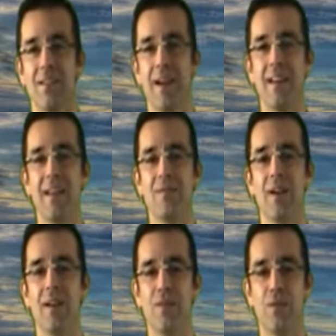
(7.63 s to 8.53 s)
All right, getting
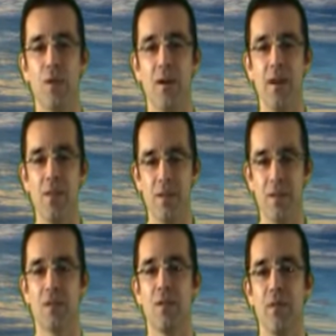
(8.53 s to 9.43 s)
ready for another
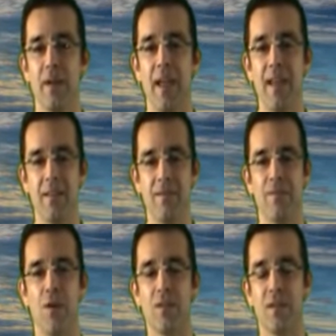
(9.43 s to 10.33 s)
edition of the Fan. Hey,
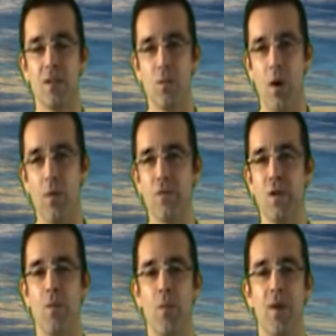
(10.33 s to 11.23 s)
folks, this is Juan
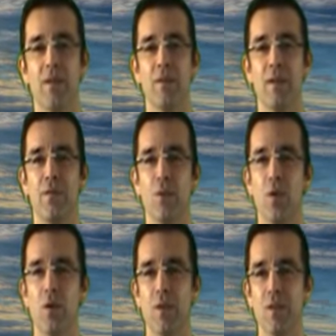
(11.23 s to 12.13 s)
Reshopo, president of the
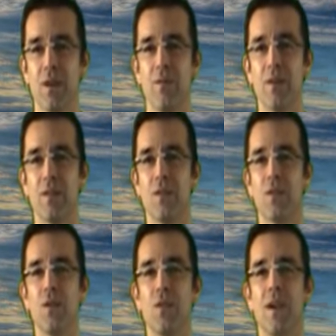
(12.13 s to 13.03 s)
Florida Real Estate Investors
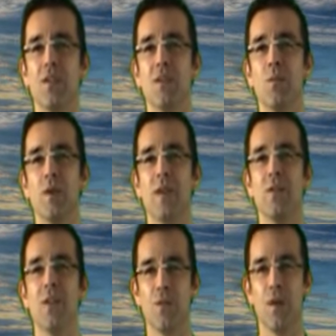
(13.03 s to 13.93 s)
Association, bringing
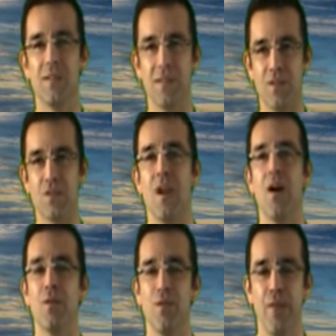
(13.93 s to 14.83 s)
you this week's edition
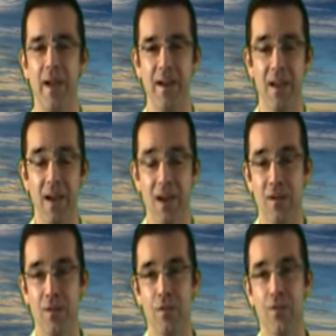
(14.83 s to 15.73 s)
of the Fan,
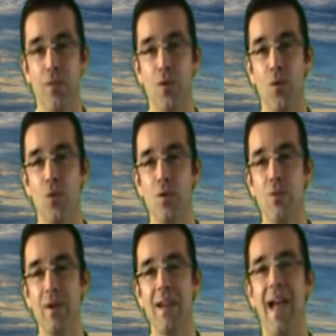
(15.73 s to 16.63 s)
the
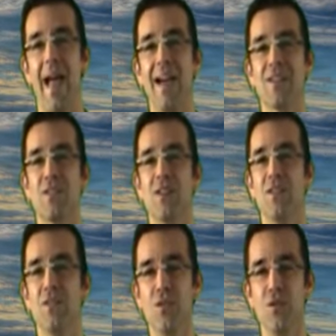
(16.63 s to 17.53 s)
FLREIA
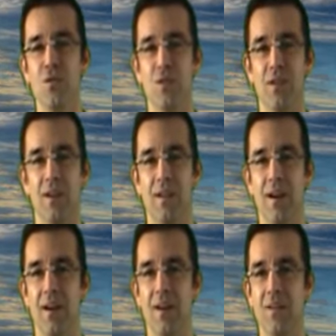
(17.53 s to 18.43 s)
Action News. And
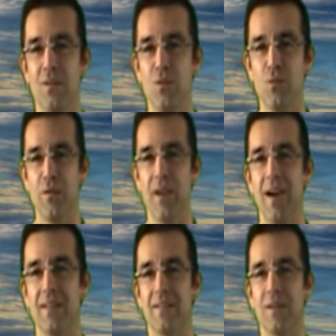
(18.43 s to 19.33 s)
news we've
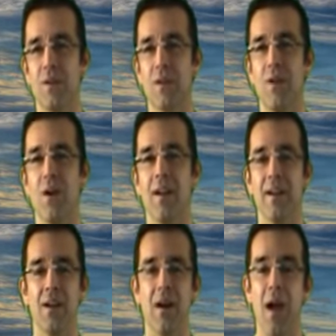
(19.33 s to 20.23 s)
got. Let's see what's going on here.